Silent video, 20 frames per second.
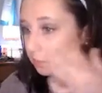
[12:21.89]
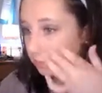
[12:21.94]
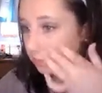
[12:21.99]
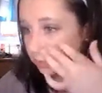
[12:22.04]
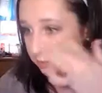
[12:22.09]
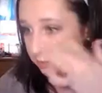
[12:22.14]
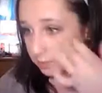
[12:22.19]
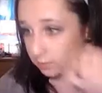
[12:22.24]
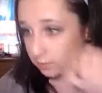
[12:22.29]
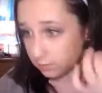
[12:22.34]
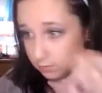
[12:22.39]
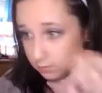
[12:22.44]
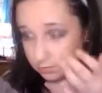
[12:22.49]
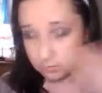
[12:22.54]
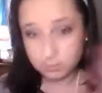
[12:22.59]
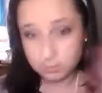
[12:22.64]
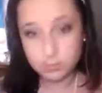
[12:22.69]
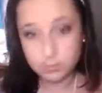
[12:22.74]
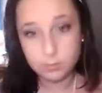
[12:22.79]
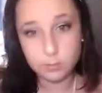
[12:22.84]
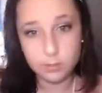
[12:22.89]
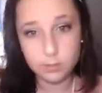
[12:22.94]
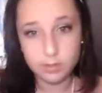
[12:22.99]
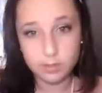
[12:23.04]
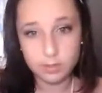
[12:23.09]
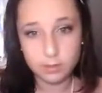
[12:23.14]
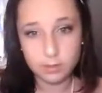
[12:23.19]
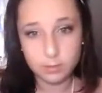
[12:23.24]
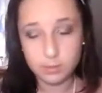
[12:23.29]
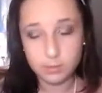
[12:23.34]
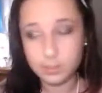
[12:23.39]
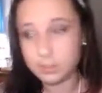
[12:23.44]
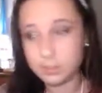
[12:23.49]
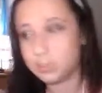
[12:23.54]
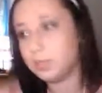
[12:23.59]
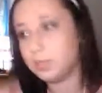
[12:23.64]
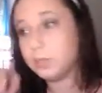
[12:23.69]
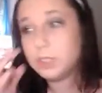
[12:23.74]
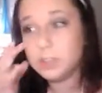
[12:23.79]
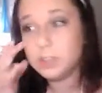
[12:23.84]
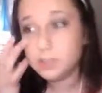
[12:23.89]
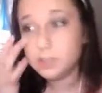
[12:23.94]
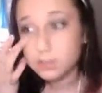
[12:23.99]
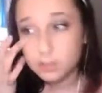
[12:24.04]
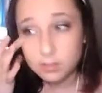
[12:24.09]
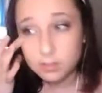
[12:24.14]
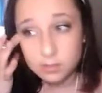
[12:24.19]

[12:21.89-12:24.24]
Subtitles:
but just with a little bit of shimmer.